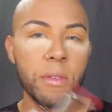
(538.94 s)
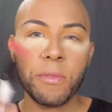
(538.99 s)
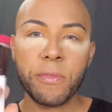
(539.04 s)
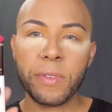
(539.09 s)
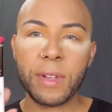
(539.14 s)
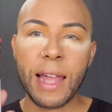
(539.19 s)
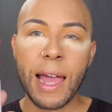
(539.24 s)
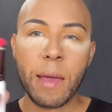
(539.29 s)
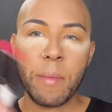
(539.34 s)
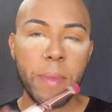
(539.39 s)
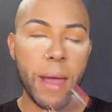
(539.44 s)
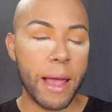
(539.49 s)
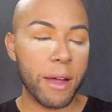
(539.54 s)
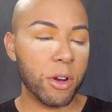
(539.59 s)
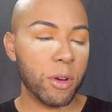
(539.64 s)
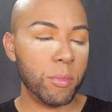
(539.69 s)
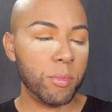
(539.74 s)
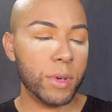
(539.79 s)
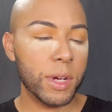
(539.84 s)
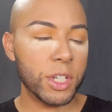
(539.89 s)
flat
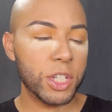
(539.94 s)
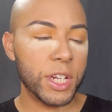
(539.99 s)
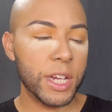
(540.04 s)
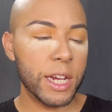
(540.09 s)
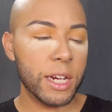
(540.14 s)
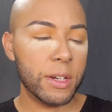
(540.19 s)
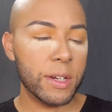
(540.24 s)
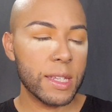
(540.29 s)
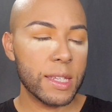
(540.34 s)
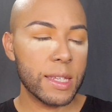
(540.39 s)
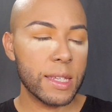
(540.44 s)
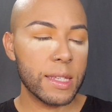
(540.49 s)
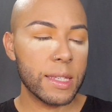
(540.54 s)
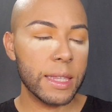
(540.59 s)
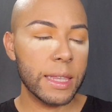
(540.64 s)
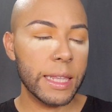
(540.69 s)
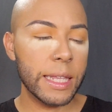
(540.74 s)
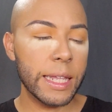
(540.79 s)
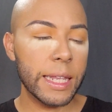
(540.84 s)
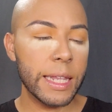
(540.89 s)
packer brush here. This is
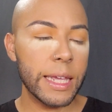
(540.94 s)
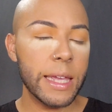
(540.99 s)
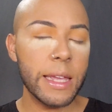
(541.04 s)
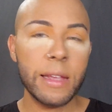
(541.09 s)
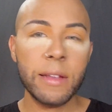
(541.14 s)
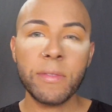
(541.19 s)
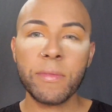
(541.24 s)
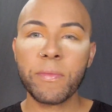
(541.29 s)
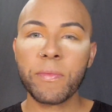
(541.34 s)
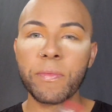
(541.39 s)
Lily.